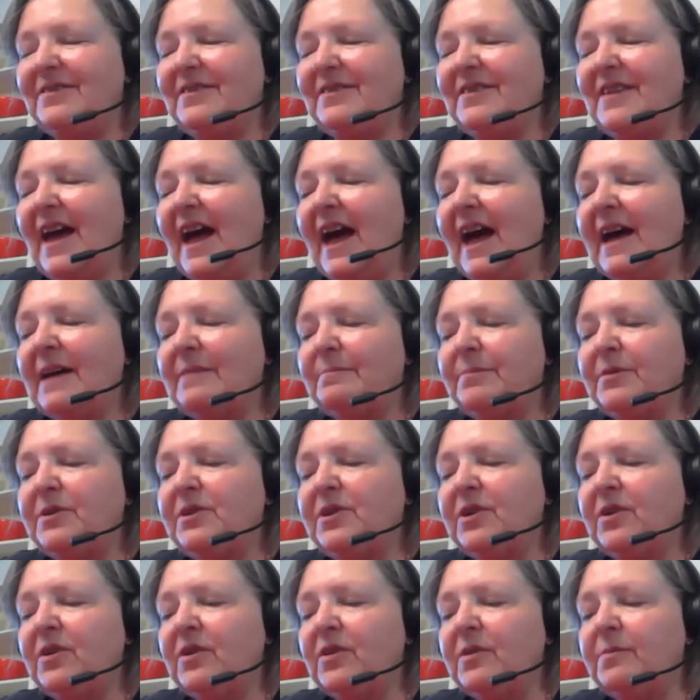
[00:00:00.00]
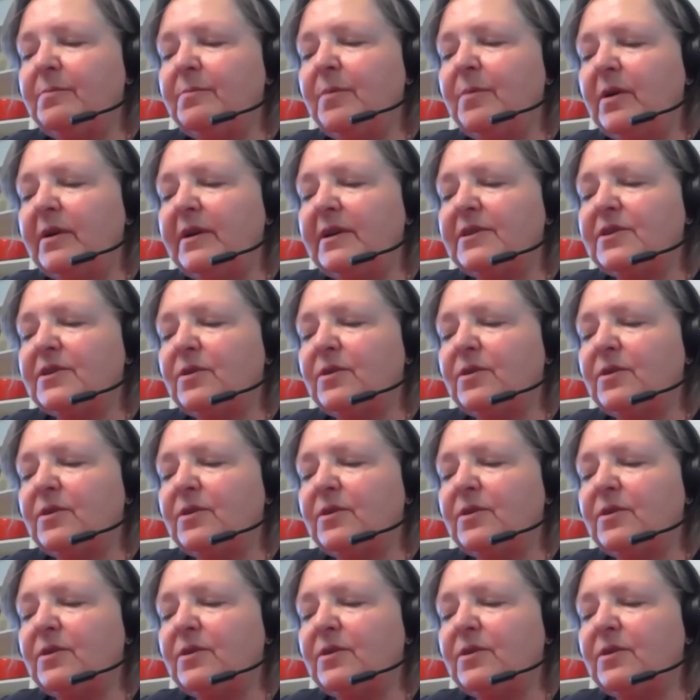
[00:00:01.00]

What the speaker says: that particular book is